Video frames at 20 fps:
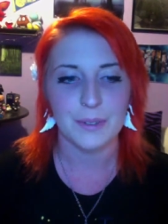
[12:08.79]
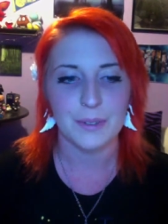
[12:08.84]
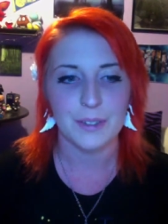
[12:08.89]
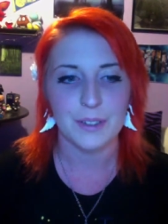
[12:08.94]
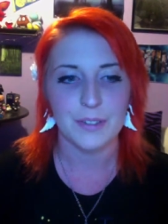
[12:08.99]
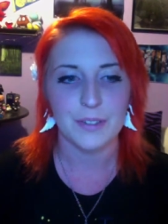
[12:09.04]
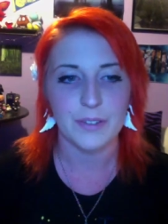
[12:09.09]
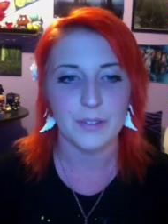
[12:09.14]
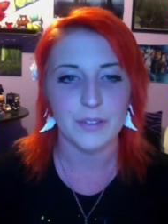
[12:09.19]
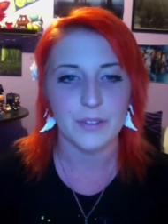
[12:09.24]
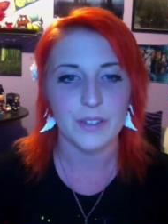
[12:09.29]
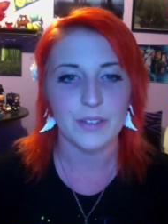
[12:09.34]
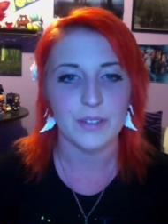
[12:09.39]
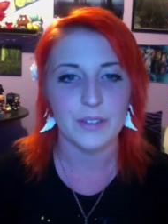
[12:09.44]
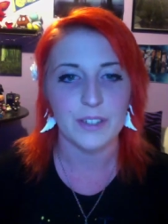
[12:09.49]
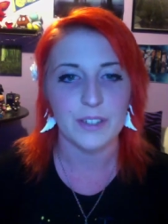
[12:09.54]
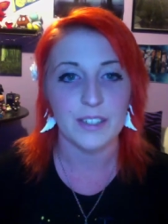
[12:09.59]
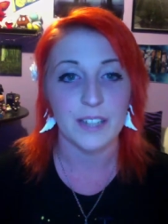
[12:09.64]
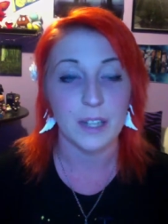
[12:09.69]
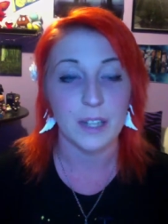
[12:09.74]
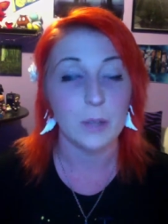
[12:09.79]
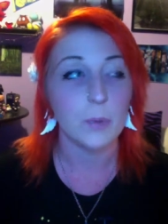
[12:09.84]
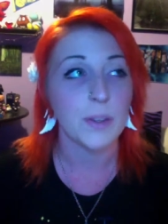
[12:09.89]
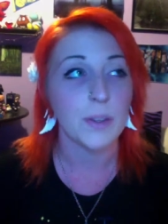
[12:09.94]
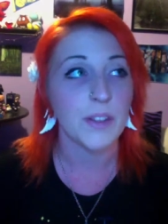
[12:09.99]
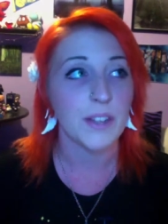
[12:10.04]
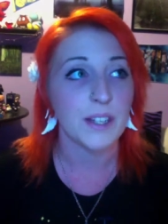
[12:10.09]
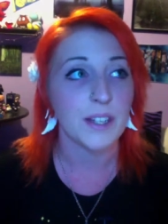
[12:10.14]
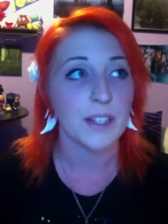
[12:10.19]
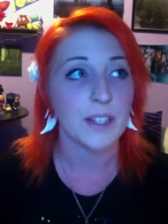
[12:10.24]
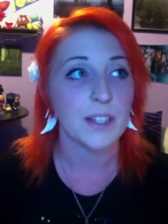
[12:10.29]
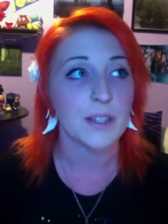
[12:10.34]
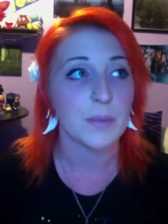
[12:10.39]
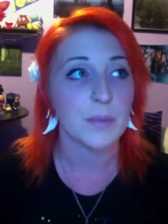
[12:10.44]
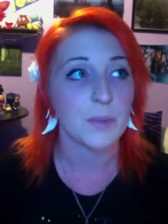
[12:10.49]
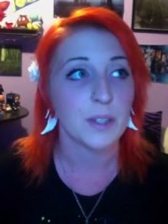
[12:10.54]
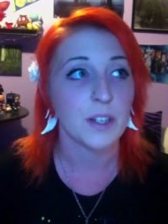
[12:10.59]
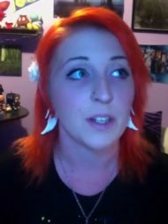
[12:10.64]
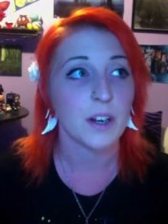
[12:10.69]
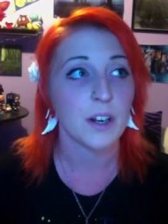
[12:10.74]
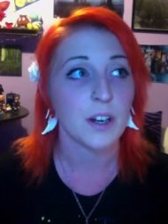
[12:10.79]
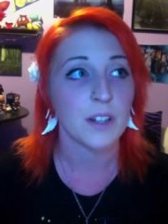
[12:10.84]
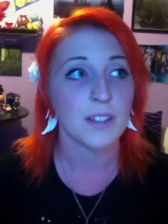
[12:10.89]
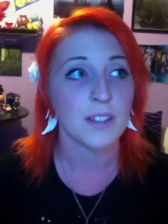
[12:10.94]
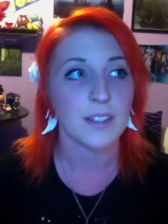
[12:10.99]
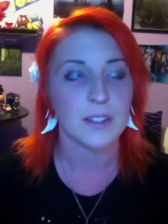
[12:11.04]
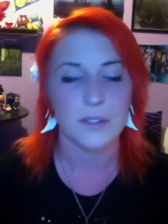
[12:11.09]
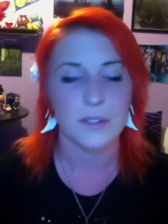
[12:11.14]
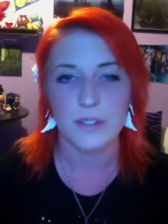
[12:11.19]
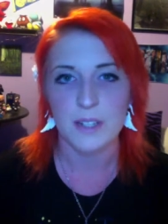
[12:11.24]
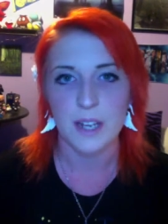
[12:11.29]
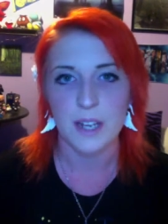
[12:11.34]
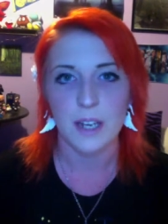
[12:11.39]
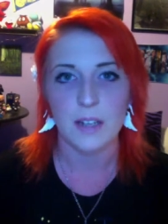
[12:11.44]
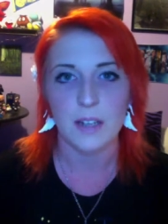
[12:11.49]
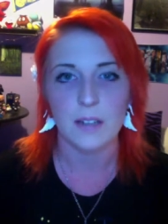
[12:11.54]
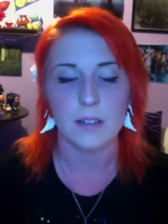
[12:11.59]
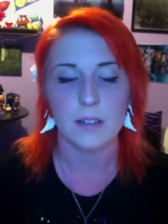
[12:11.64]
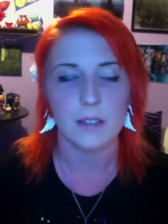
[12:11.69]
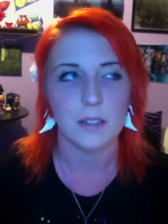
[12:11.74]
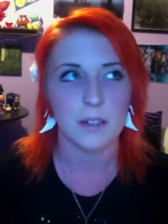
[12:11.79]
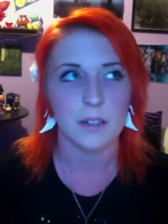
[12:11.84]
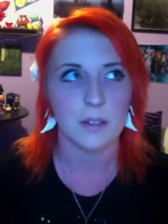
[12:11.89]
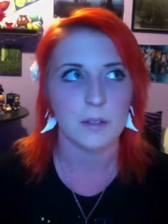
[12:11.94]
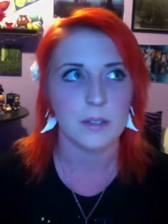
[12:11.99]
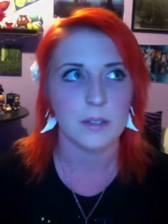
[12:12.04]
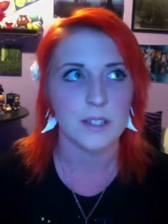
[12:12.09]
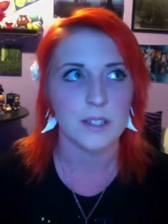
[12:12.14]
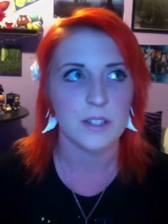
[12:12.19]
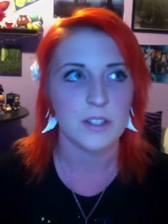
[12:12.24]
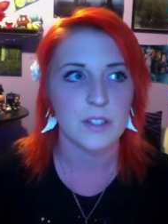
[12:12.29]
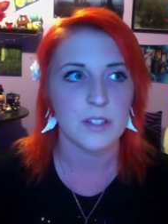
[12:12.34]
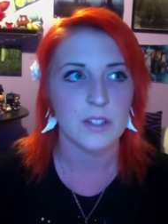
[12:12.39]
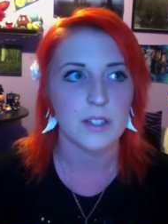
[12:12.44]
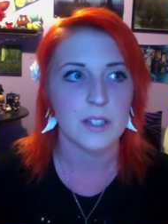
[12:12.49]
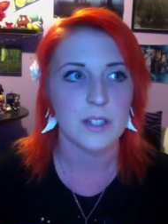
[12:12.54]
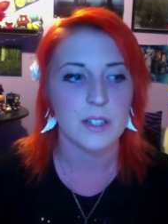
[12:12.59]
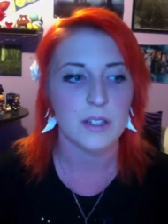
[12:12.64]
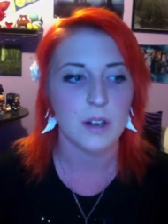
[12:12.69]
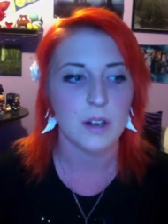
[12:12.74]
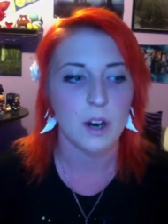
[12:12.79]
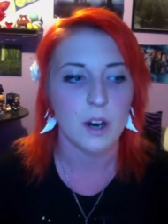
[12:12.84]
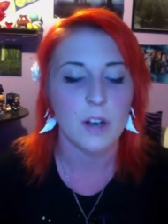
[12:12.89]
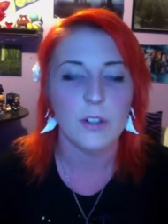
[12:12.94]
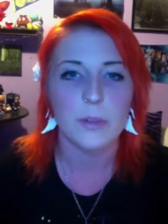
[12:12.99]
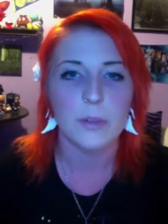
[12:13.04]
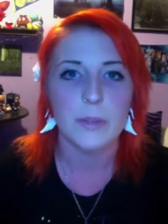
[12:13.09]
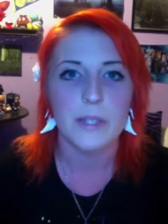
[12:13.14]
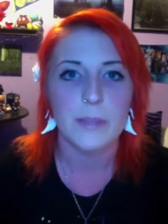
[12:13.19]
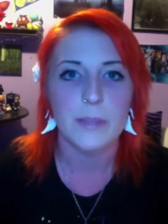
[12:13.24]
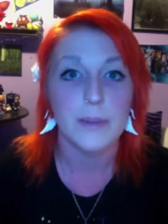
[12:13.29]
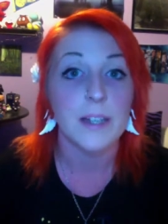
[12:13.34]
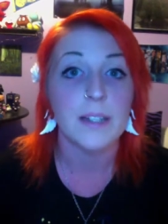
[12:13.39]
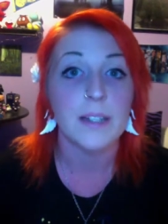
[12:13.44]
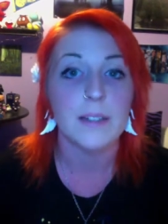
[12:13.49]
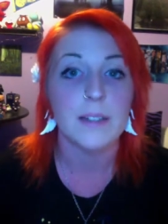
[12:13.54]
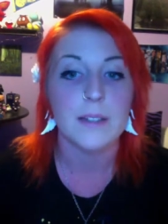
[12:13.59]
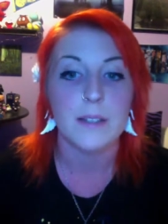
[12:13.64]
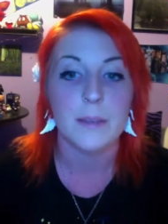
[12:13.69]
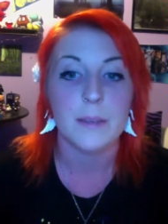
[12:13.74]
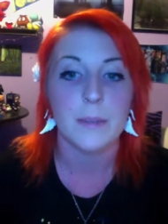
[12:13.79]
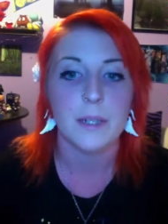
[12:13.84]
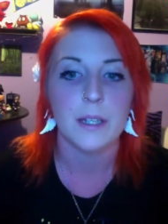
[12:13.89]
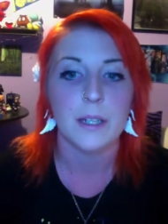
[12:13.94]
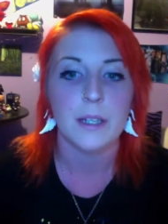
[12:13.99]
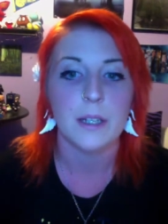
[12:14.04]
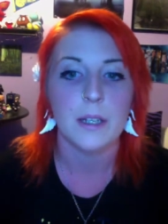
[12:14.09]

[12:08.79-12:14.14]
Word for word: if you've never dealt with it, it's really hard to understand, you know, it's just, it's hard to explain it to somebody